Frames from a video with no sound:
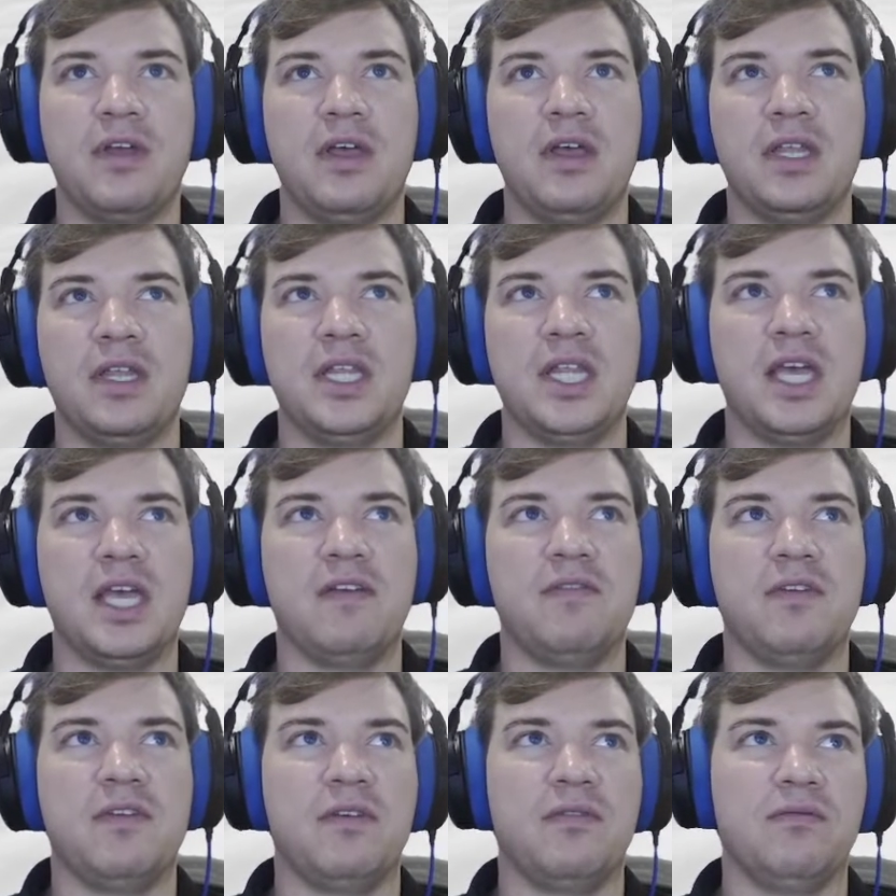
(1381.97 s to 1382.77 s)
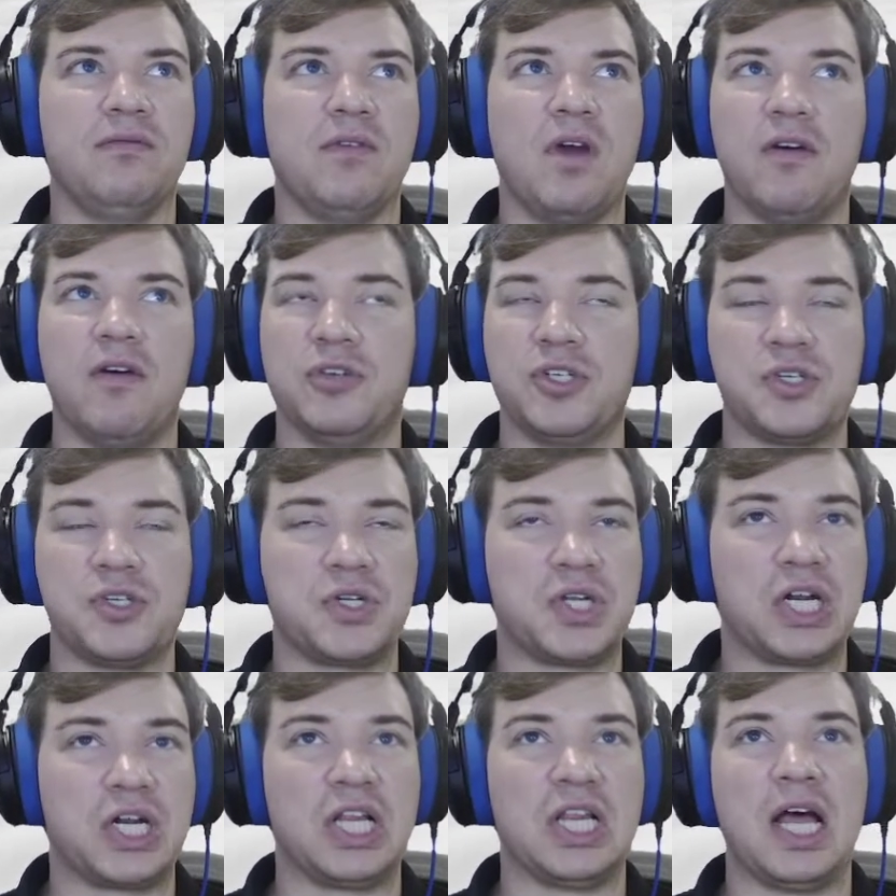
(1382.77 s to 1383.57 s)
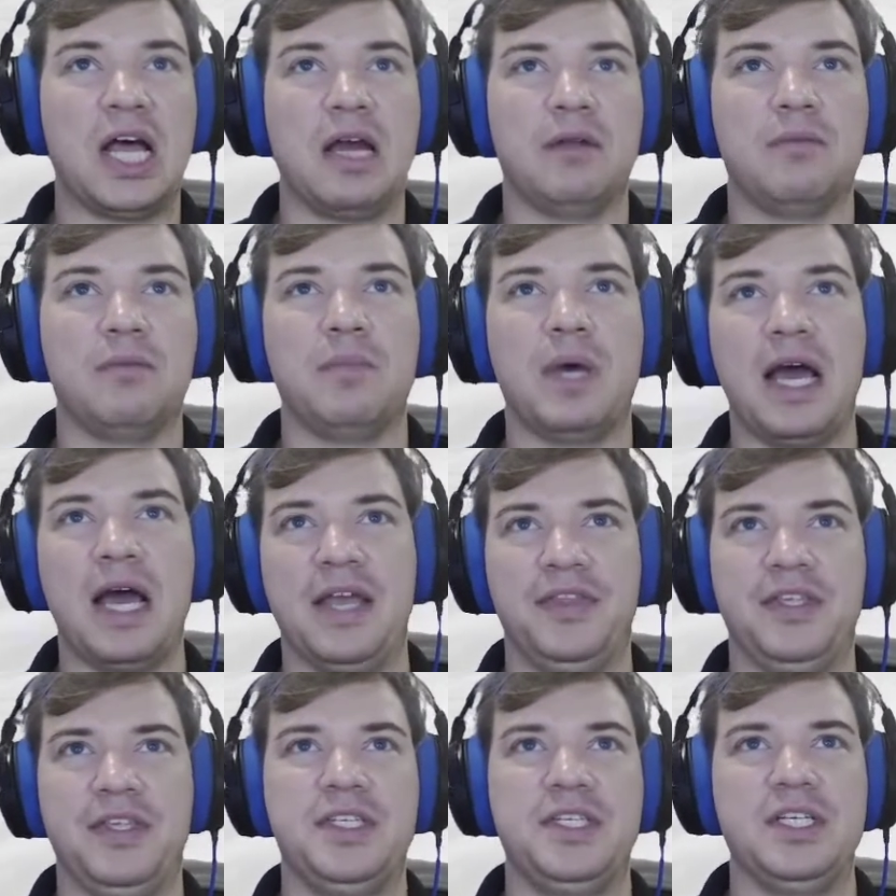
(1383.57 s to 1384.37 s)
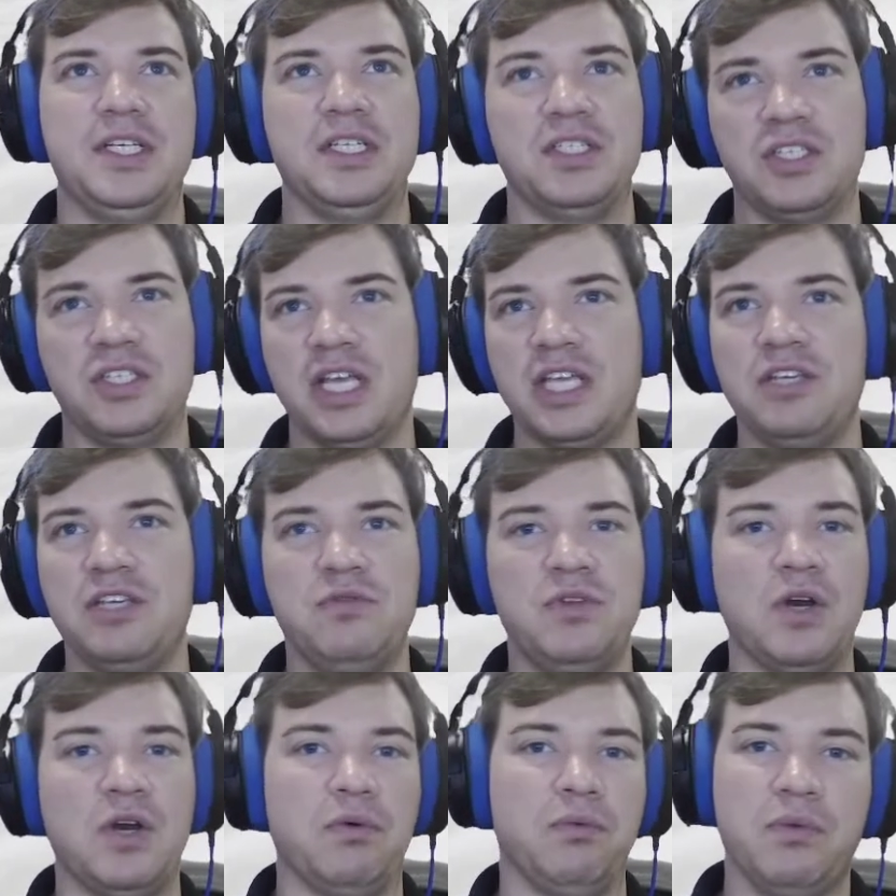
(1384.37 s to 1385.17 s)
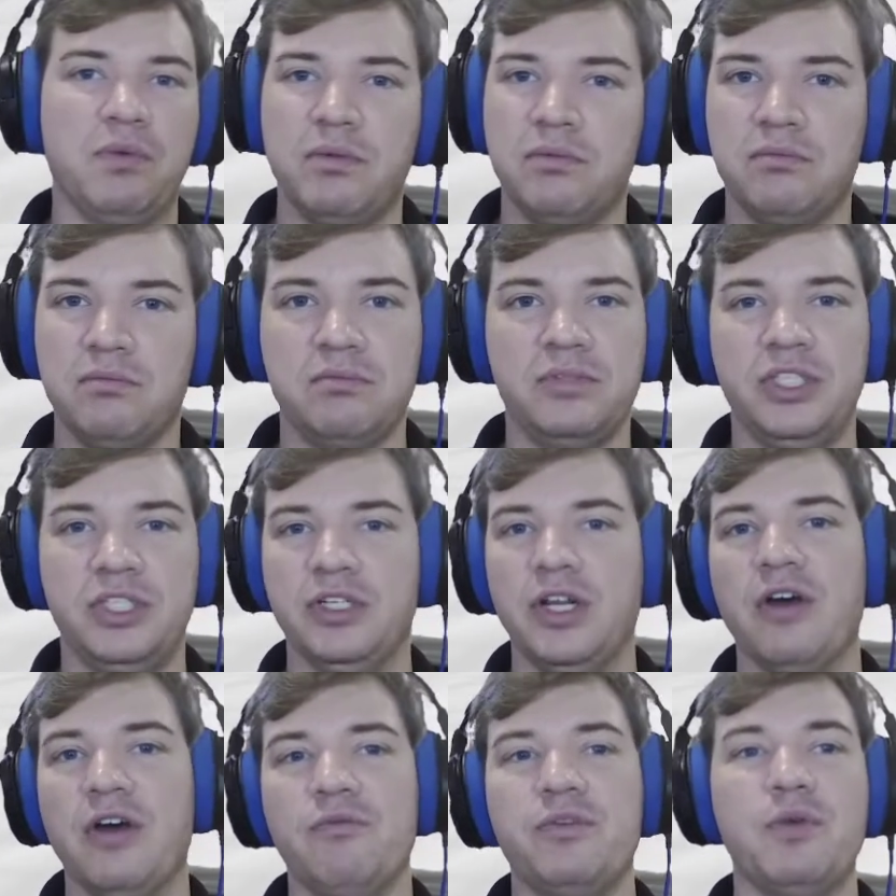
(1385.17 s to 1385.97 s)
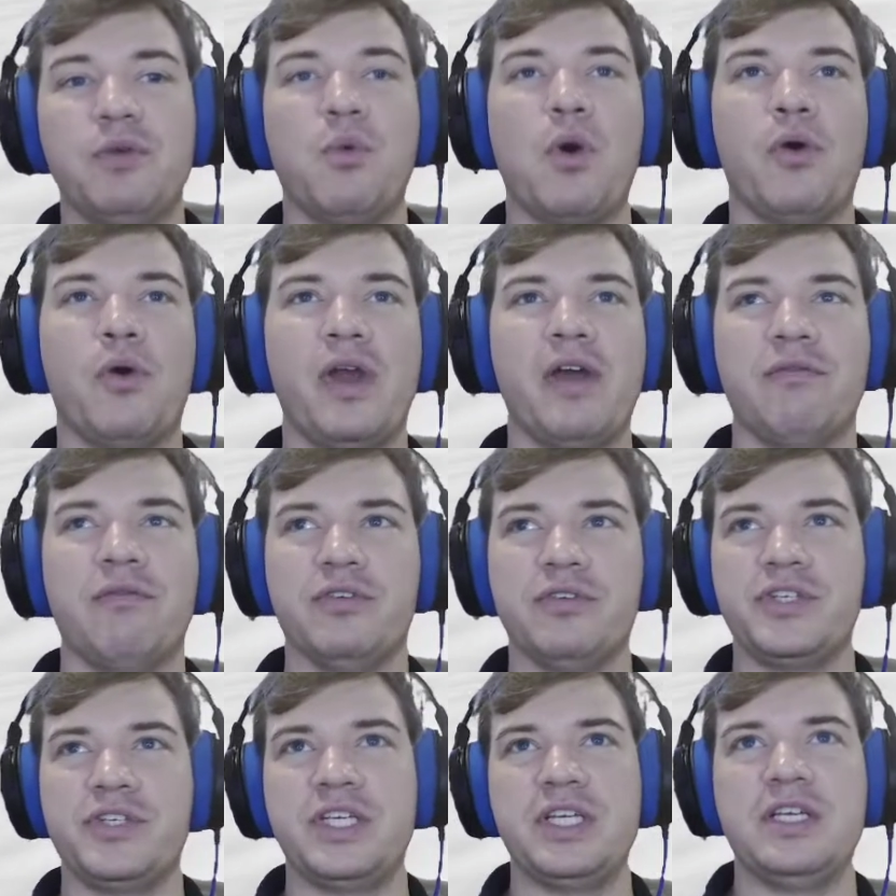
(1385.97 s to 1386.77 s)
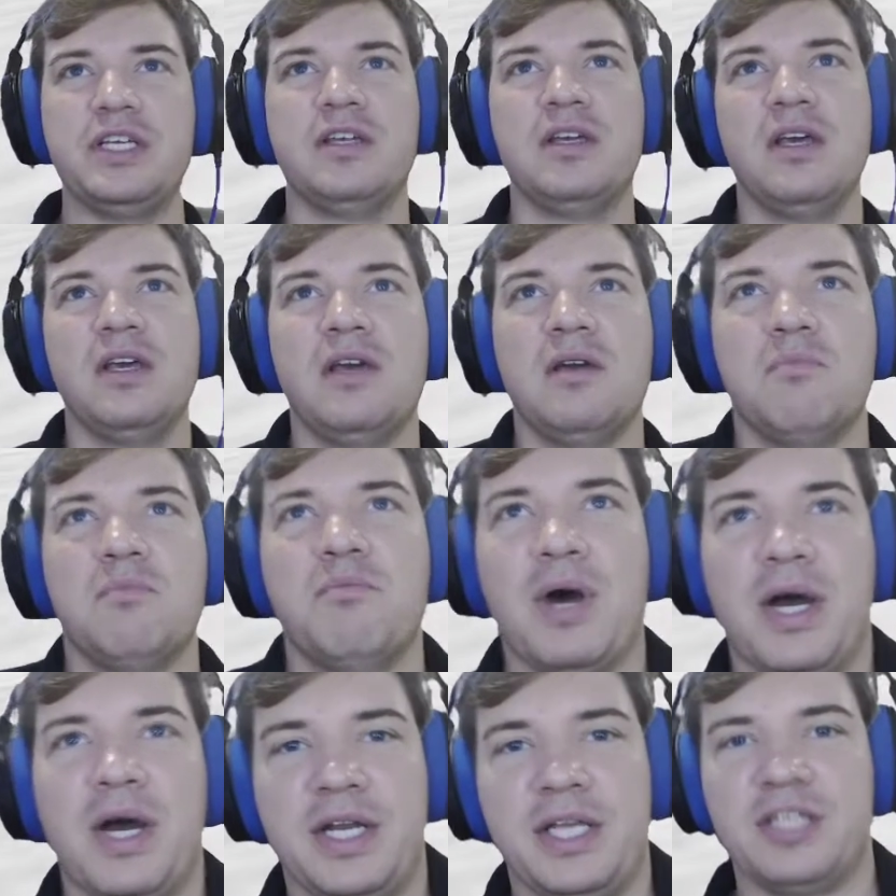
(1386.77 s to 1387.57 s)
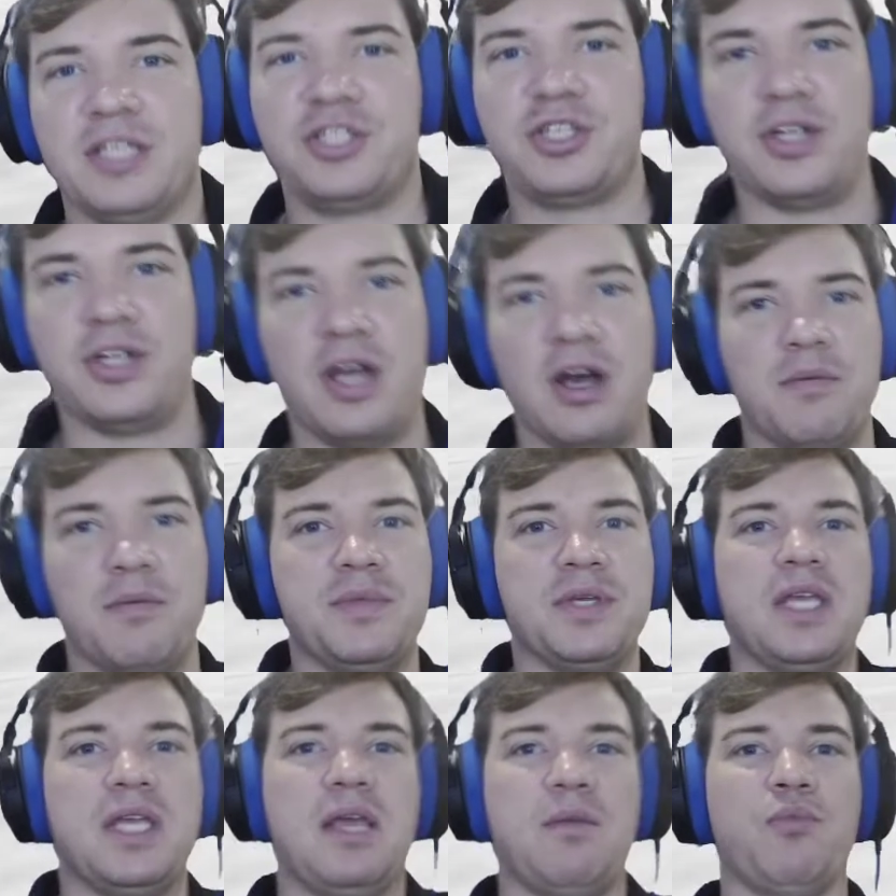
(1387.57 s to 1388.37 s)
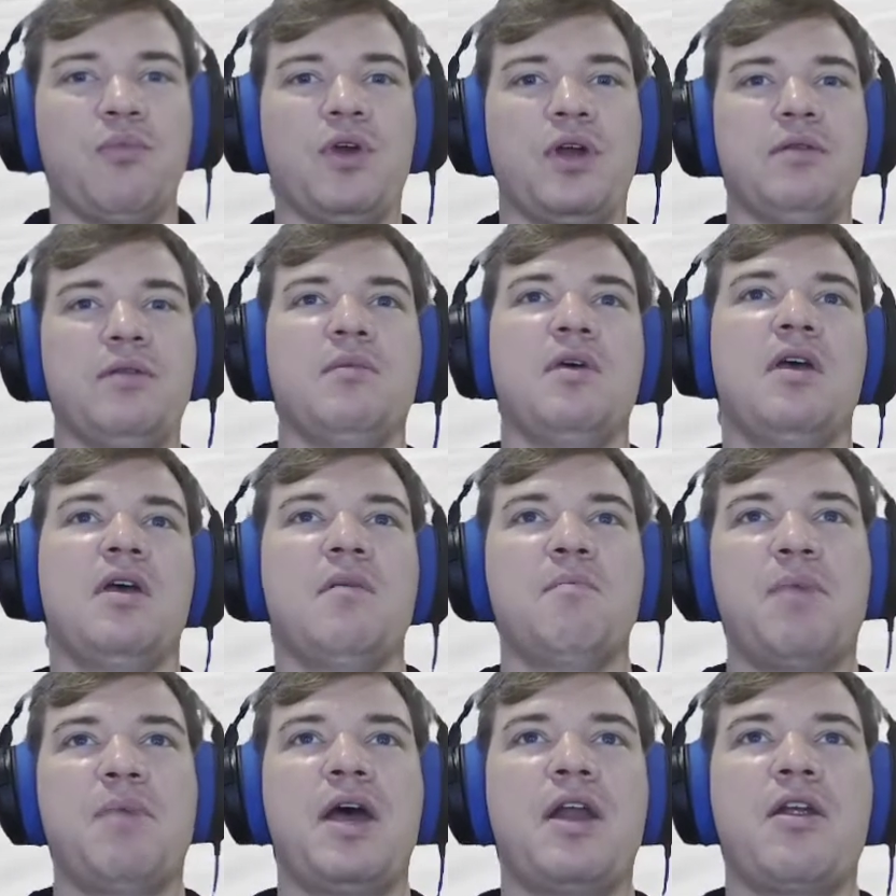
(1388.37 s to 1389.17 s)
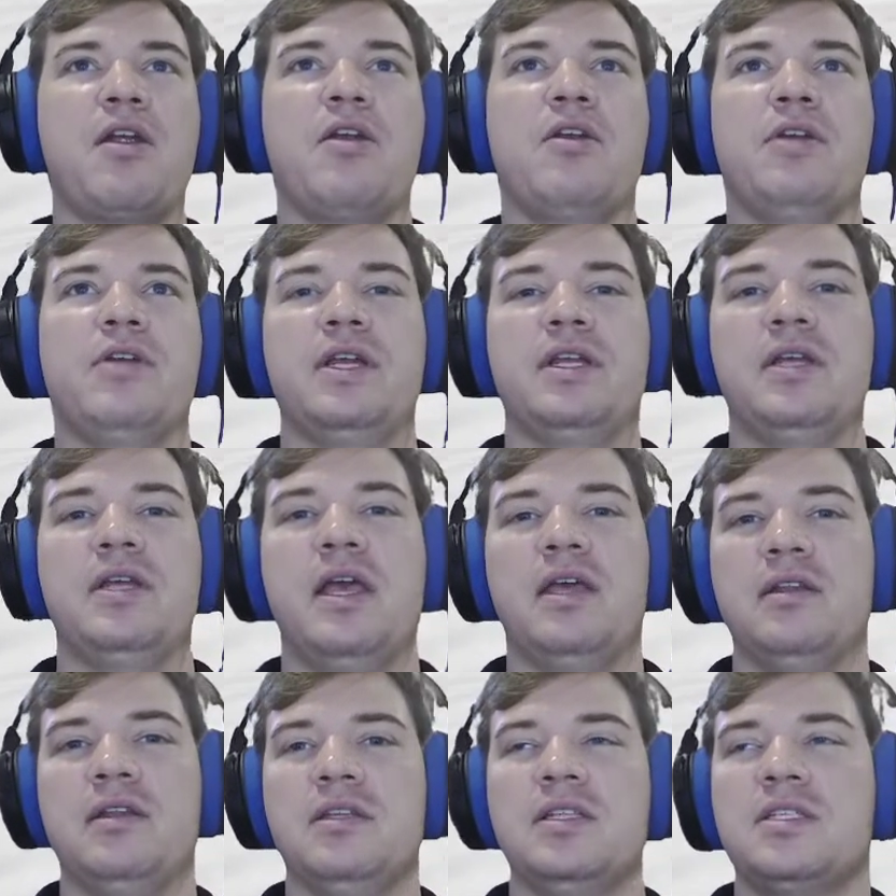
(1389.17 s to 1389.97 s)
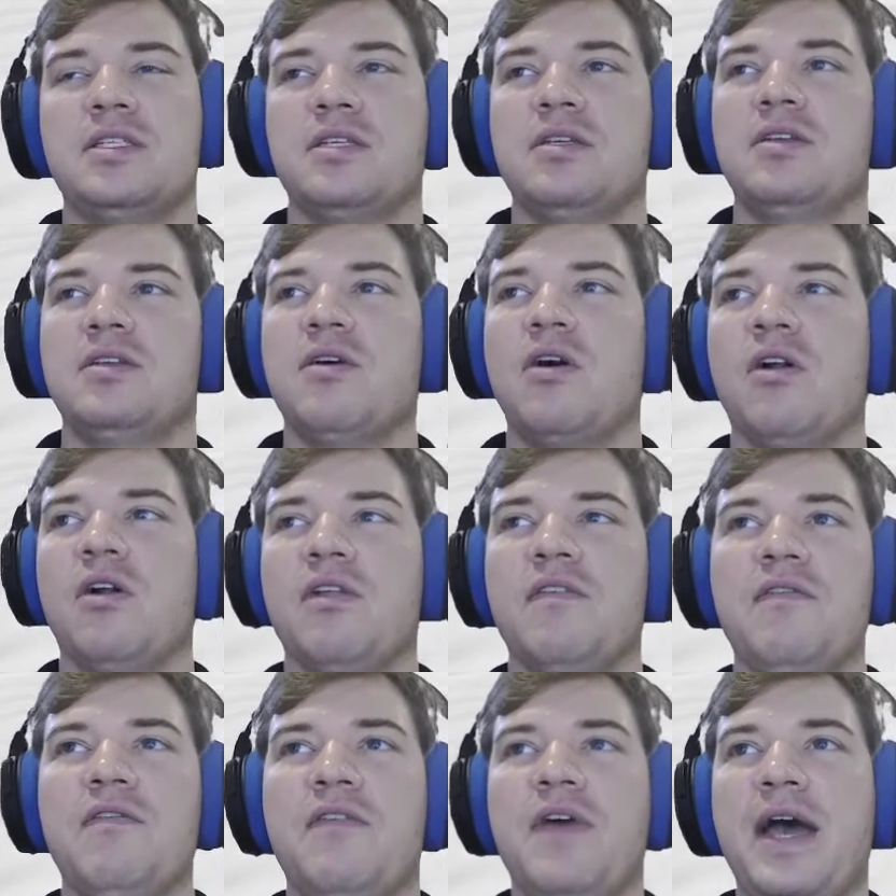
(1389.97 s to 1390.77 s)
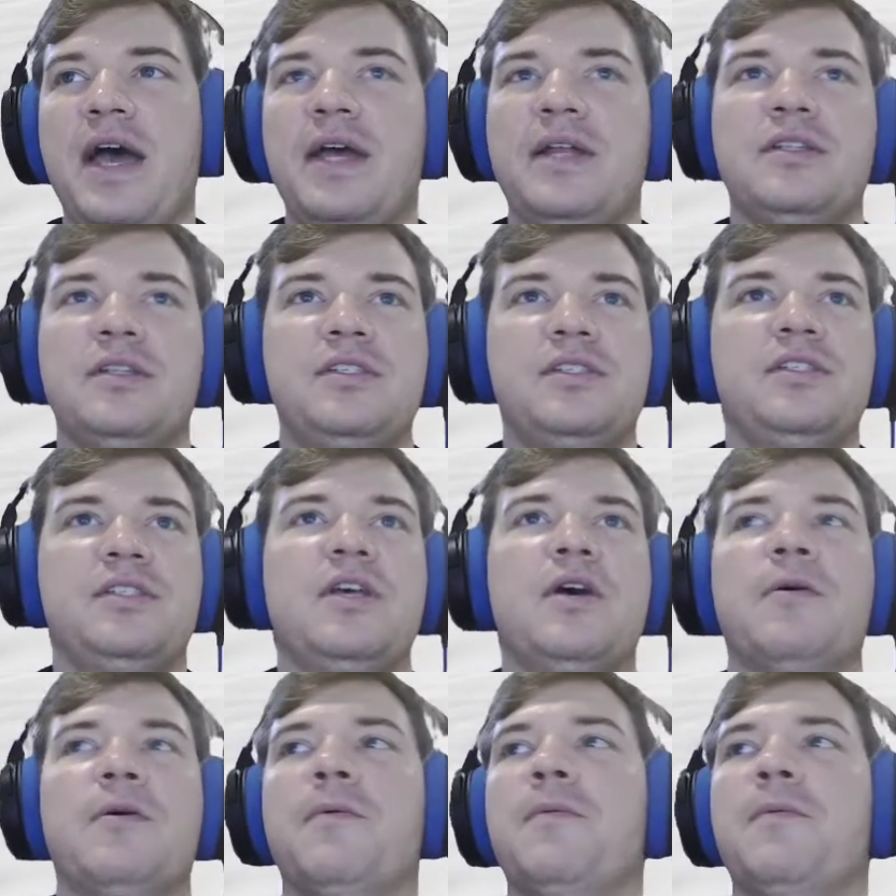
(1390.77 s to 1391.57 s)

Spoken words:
they've also done a lot behind the scenes that you don't you won't ever see. But it should help the game run better and all of that. So